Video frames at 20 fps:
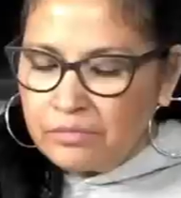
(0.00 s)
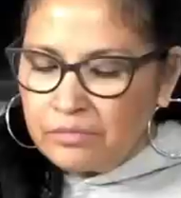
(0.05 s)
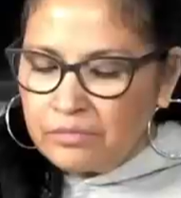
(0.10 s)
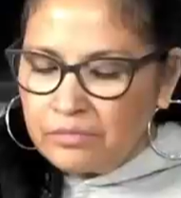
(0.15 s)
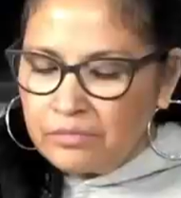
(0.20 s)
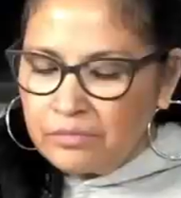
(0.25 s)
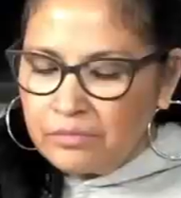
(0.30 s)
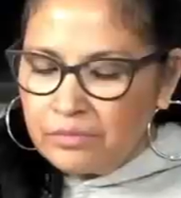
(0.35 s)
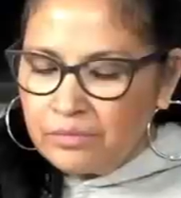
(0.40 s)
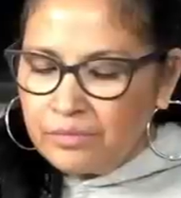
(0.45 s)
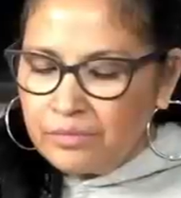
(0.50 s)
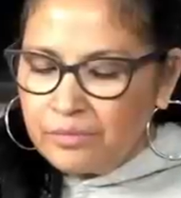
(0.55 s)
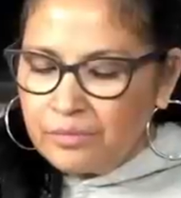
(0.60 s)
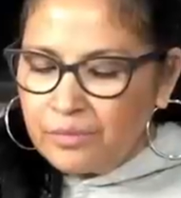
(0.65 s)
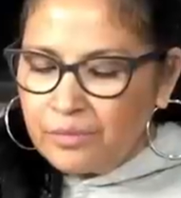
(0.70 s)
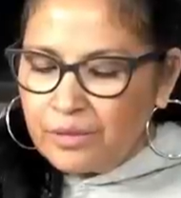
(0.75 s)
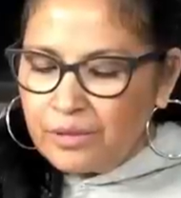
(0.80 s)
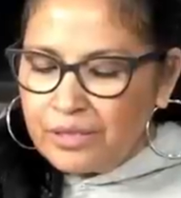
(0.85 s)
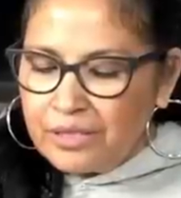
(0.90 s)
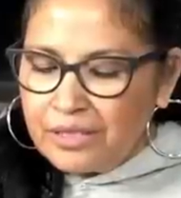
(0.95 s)
These singers
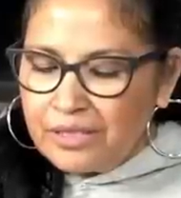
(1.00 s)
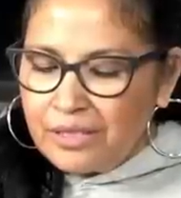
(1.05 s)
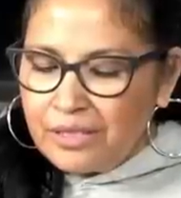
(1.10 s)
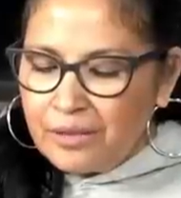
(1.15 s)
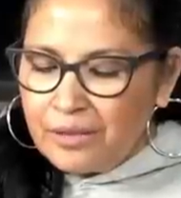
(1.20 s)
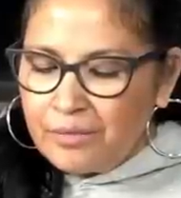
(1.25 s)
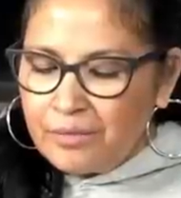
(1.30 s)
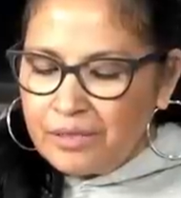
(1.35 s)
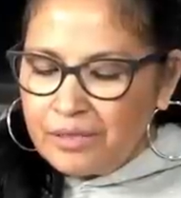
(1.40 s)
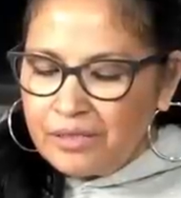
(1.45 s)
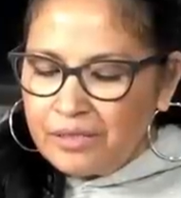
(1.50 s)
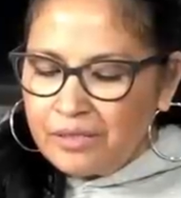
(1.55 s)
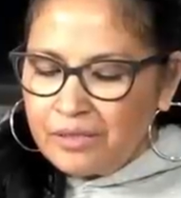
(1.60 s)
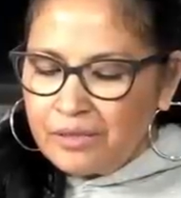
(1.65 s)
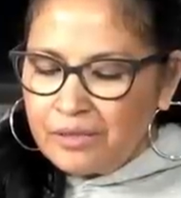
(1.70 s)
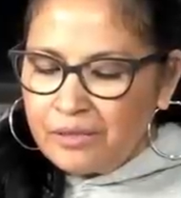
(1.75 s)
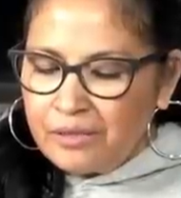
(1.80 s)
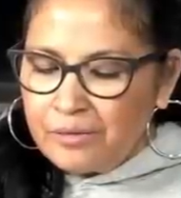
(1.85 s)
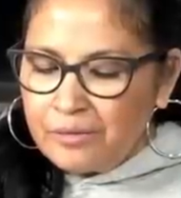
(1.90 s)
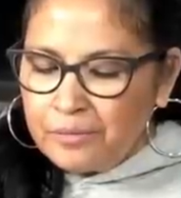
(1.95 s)
be fucking.
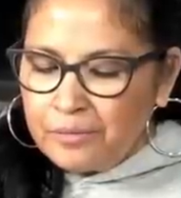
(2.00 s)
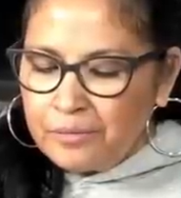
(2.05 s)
